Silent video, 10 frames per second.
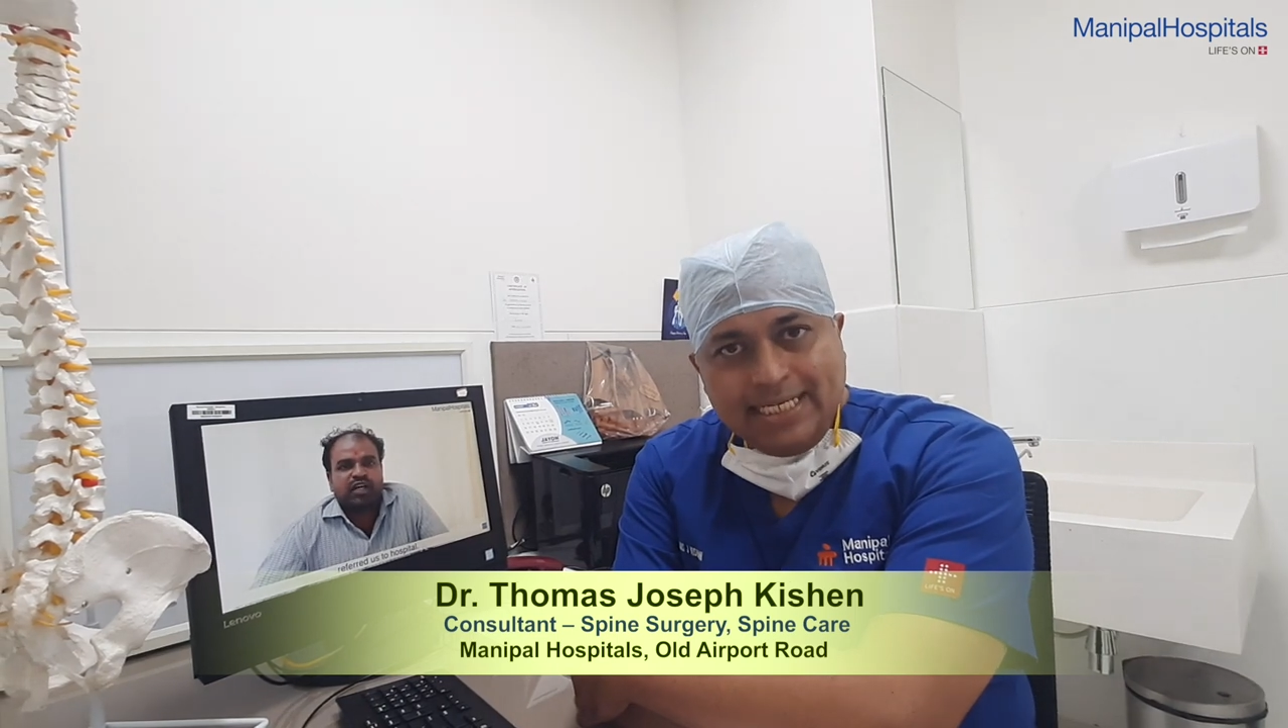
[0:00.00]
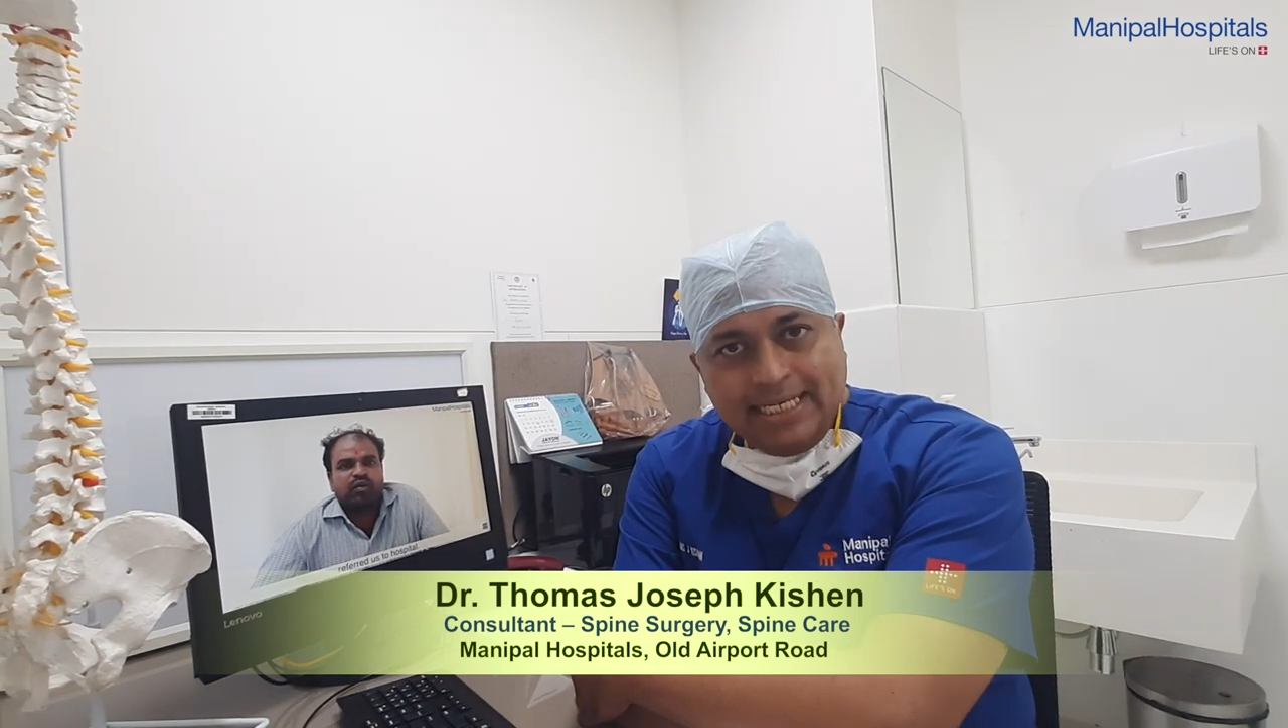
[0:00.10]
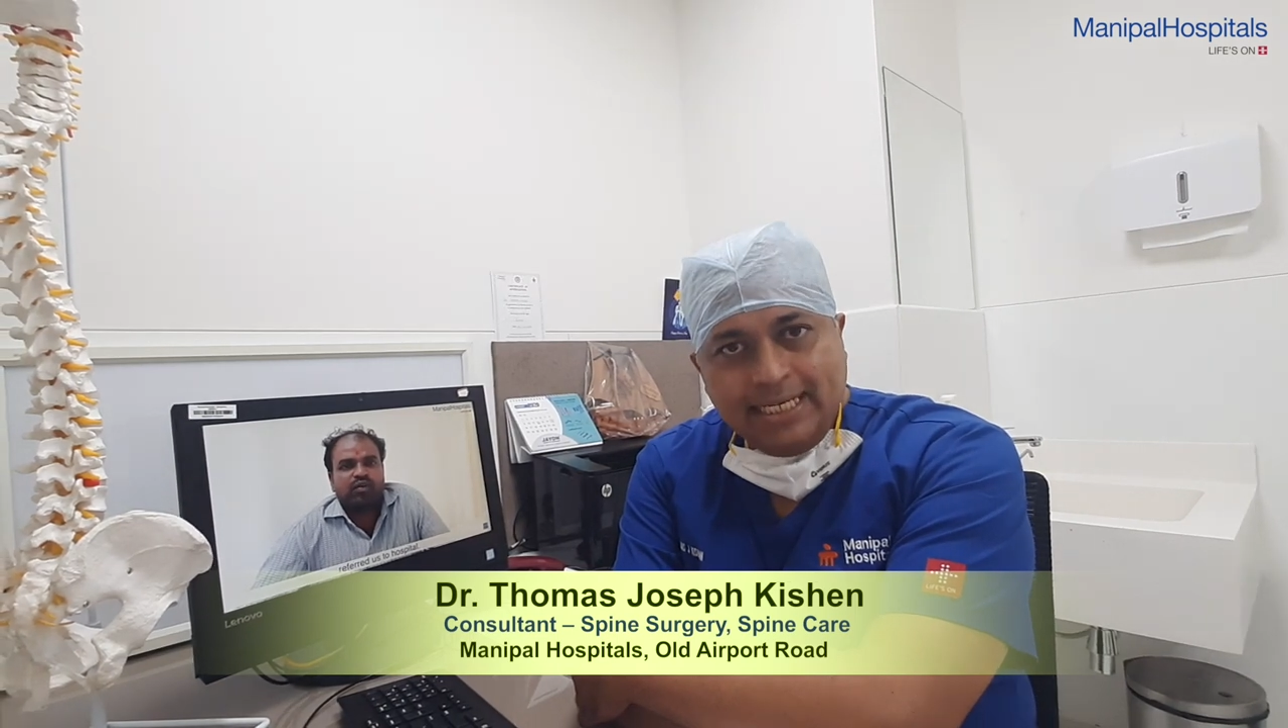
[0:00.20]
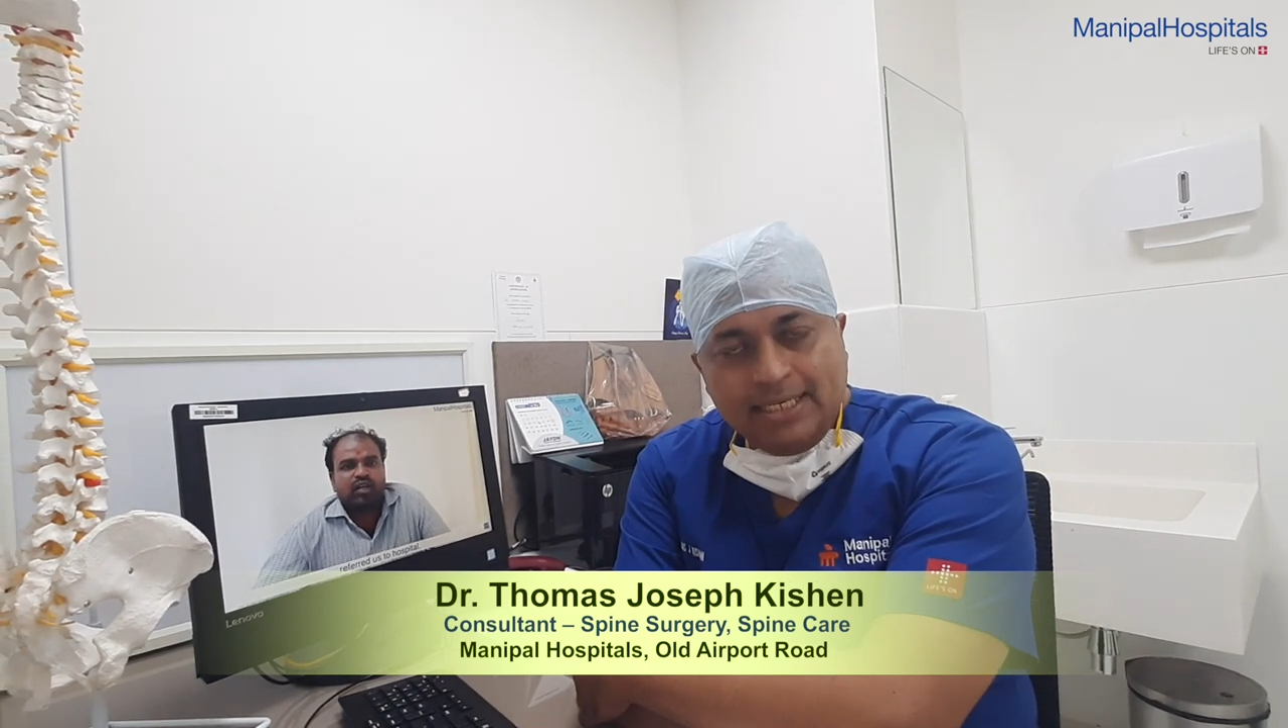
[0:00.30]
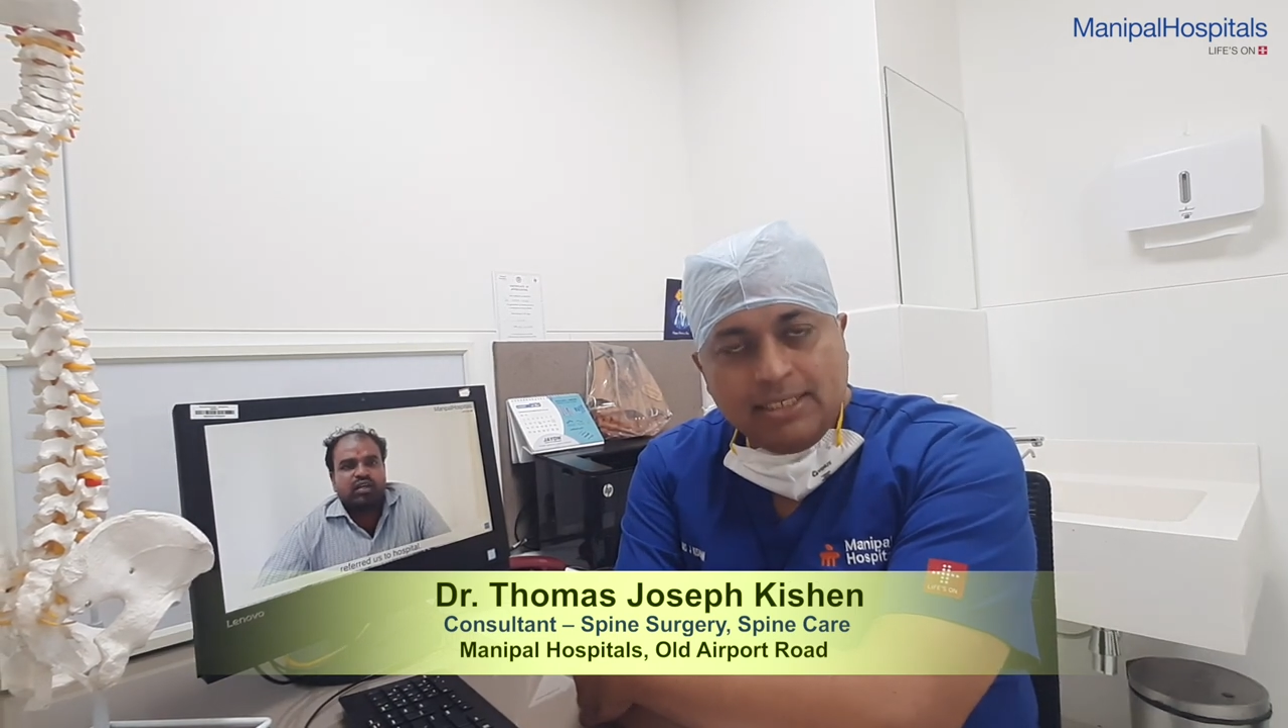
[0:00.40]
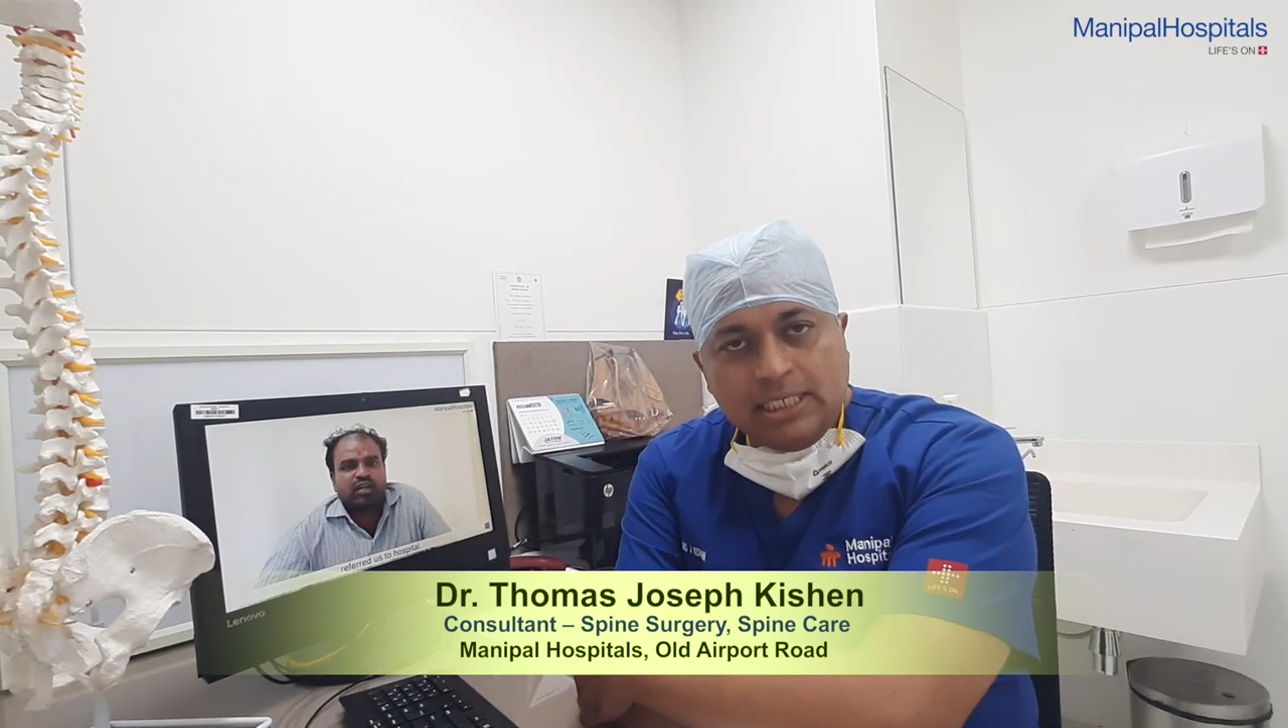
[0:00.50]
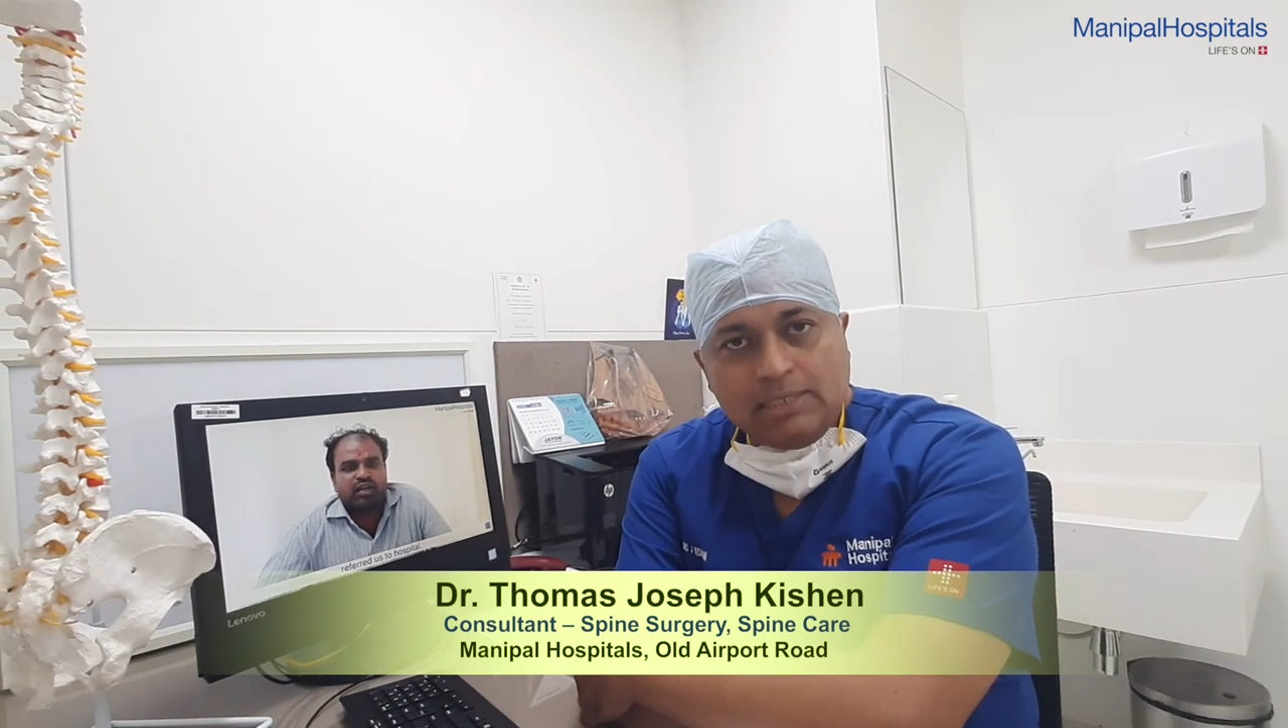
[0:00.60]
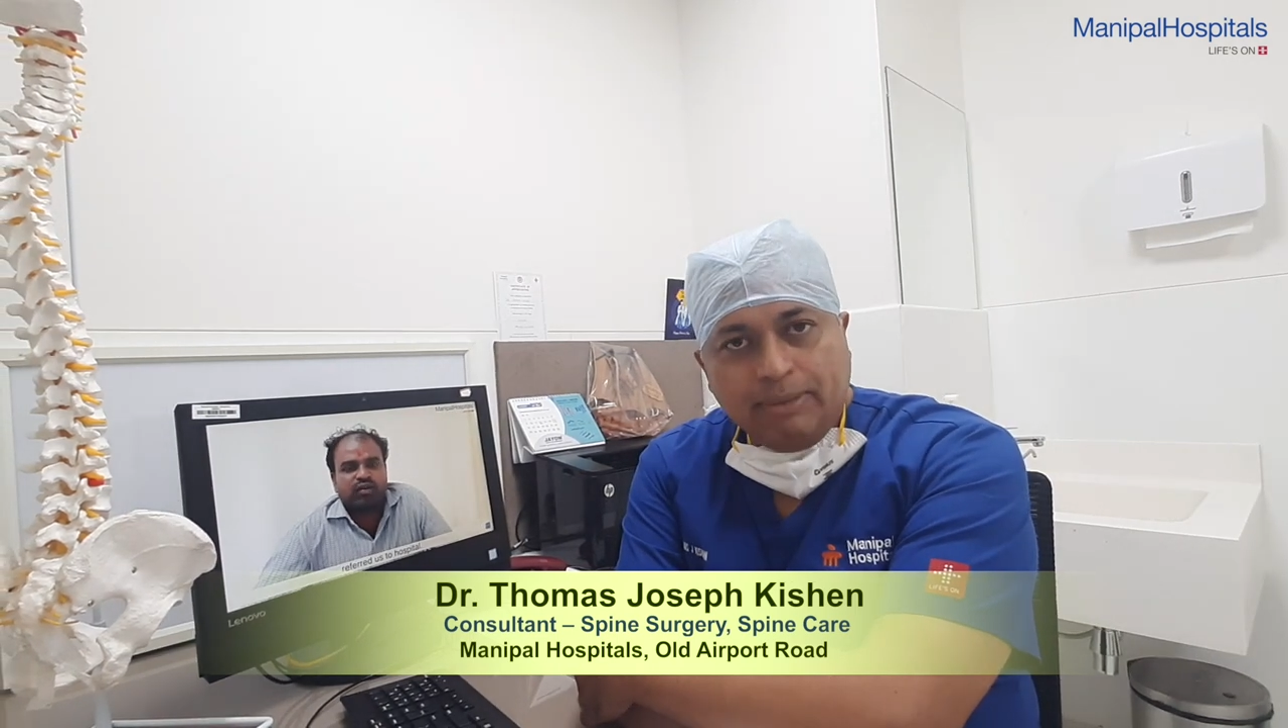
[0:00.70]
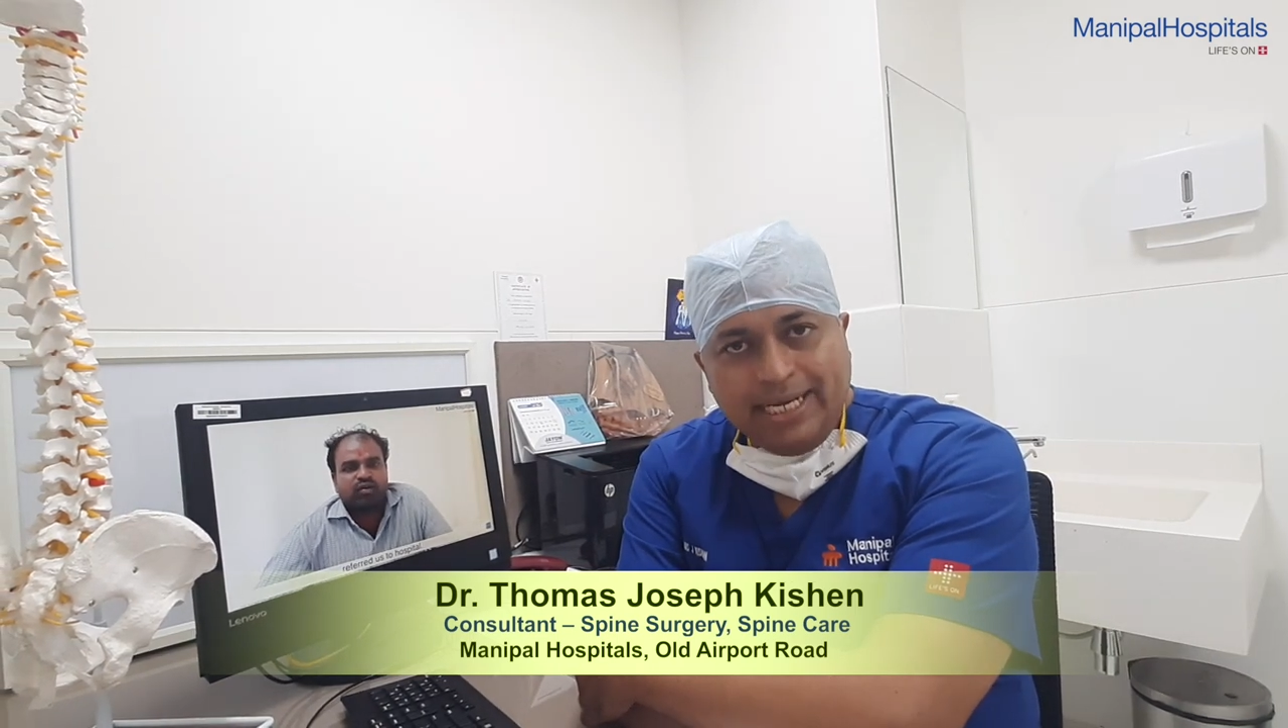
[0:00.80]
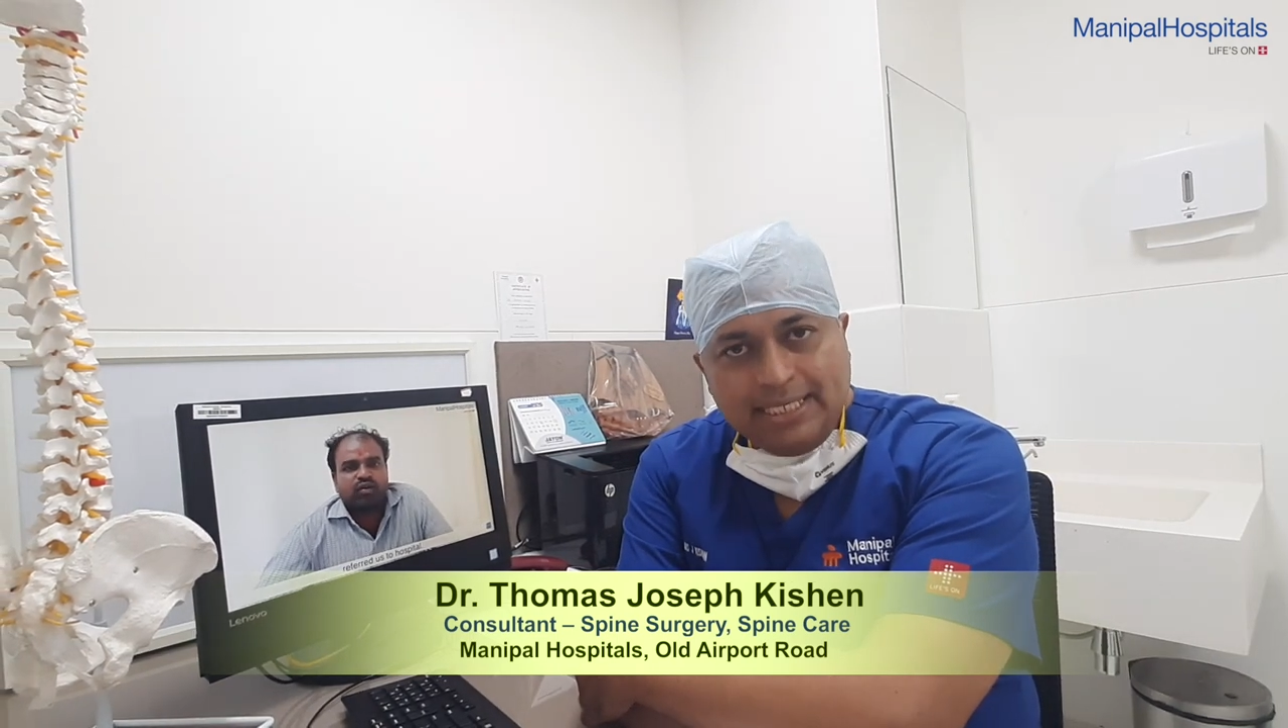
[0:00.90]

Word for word: in spine